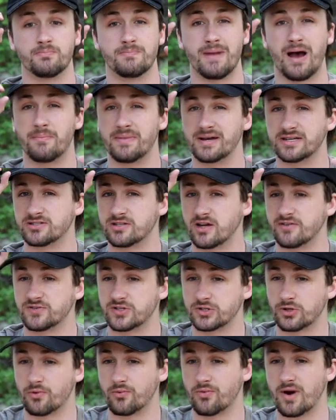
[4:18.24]
mount my stuff
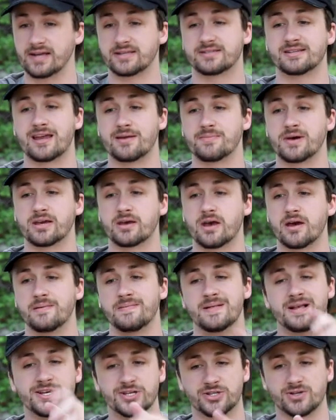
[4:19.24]
to the right side of my
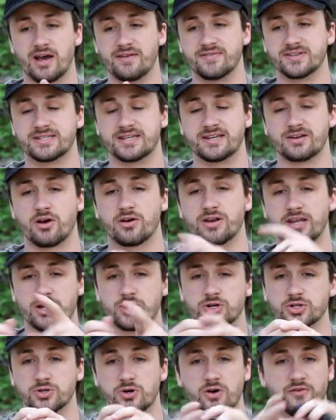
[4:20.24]
gun. So I have it sitting on
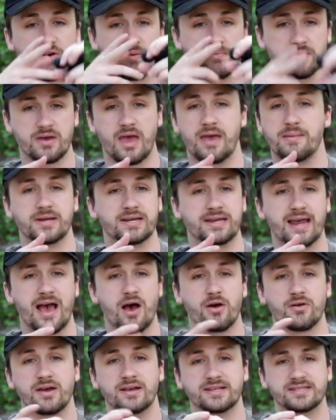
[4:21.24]
here, so if I'm aiming
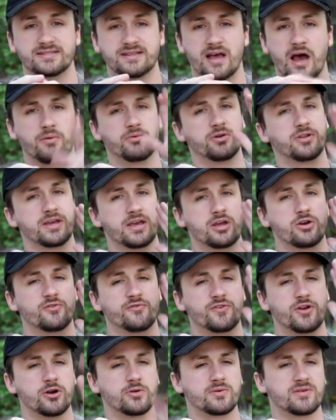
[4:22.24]
down, it's not really
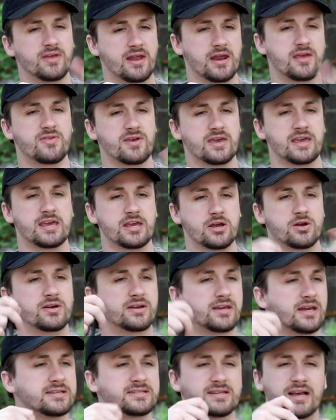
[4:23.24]
interfering with anything here
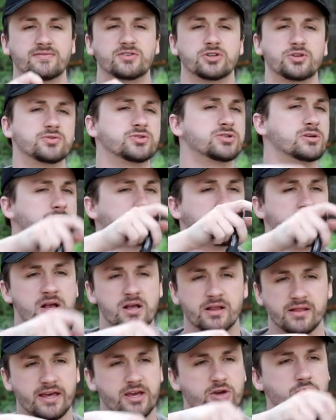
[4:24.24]
in case I have to do some
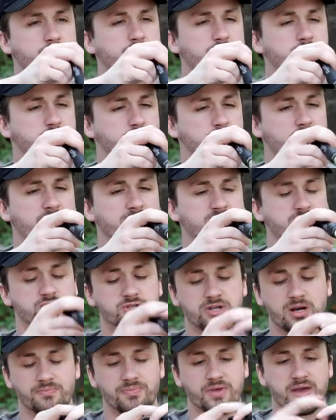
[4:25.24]
like quick shots or
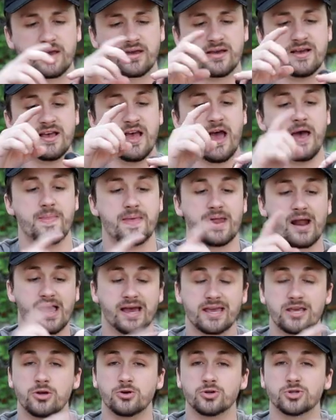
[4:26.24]
something. And then
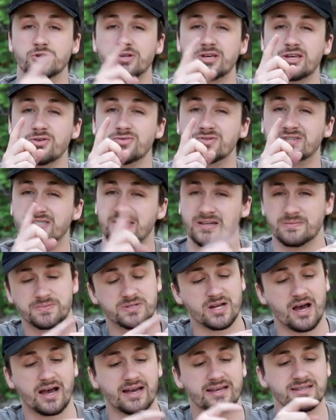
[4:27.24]
I usually use zip
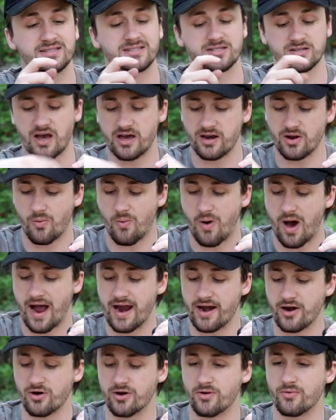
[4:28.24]
ties to kind of
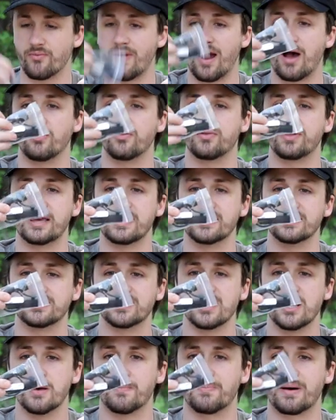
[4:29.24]
wire and route
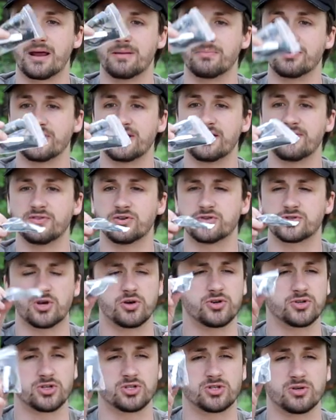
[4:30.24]
these, but I believe there's
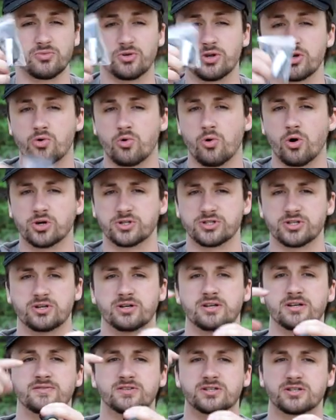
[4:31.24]
also some really cool
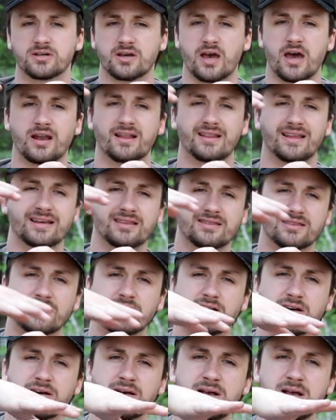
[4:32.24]
alternatives to kind of like
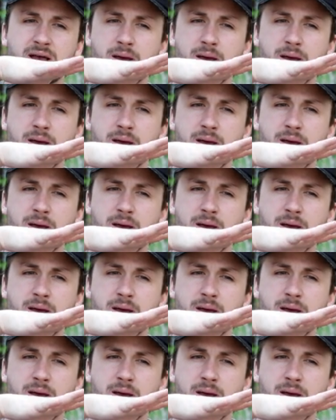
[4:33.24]
the